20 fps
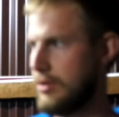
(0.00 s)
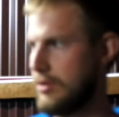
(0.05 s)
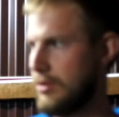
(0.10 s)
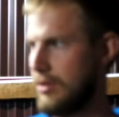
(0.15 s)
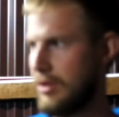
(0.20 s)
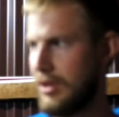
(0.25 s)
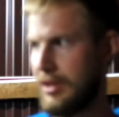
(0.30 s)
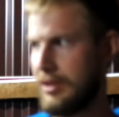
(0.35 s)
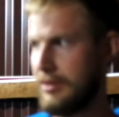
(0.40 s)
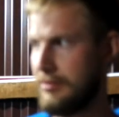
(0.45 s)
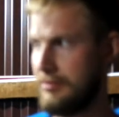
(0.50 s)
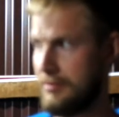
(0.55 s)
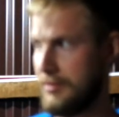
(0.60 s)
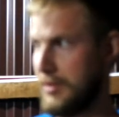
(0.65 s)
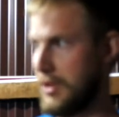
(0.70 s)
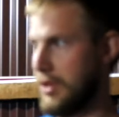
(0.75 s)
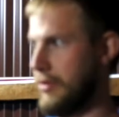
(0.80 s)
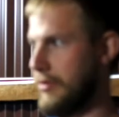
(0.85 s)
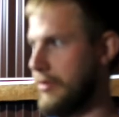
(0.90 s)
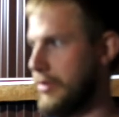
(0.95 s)
So I
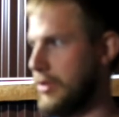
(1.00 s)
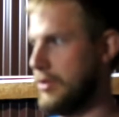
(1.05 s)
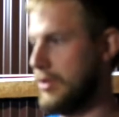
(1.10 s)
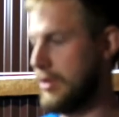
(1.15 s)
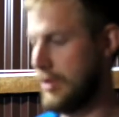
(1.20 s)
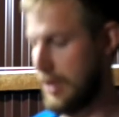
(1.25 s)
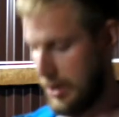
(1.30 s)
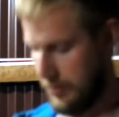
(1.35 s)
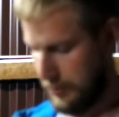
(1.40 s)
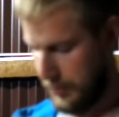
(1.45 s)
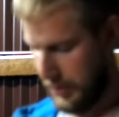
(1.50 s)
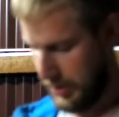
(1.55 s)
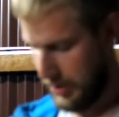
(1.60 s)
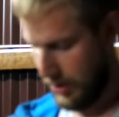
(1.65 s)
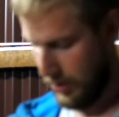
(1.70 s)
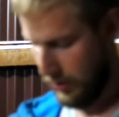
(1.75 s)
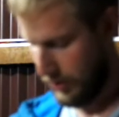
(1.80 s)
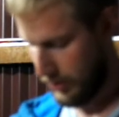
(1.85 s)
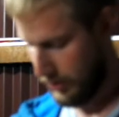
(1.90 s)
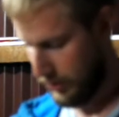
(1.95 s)
confused that, but
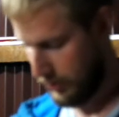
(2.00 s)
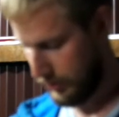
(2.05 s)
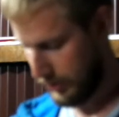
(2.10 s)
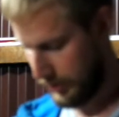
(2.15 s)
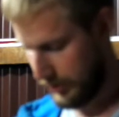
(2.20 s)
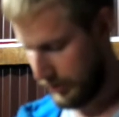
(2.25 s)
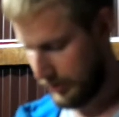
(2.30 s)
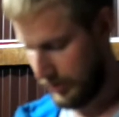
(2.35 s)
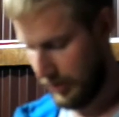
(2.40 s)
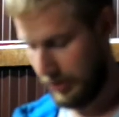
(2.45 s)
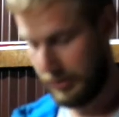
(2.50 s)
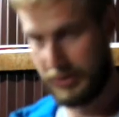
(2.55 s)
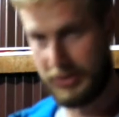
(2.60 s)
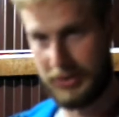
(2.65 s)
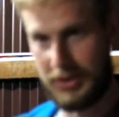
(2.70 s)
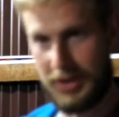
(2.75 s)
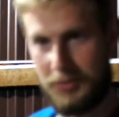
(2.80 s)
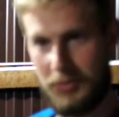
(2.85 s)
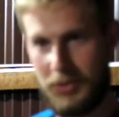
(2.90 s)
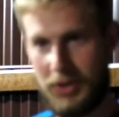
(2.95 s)
now I know it's not the
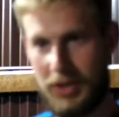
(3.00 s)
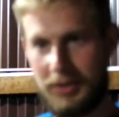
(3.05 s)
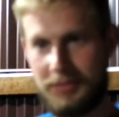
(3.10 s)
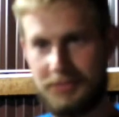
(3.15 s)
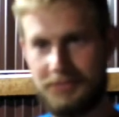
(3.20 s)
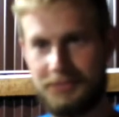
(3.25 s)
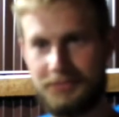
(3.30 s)
same thing.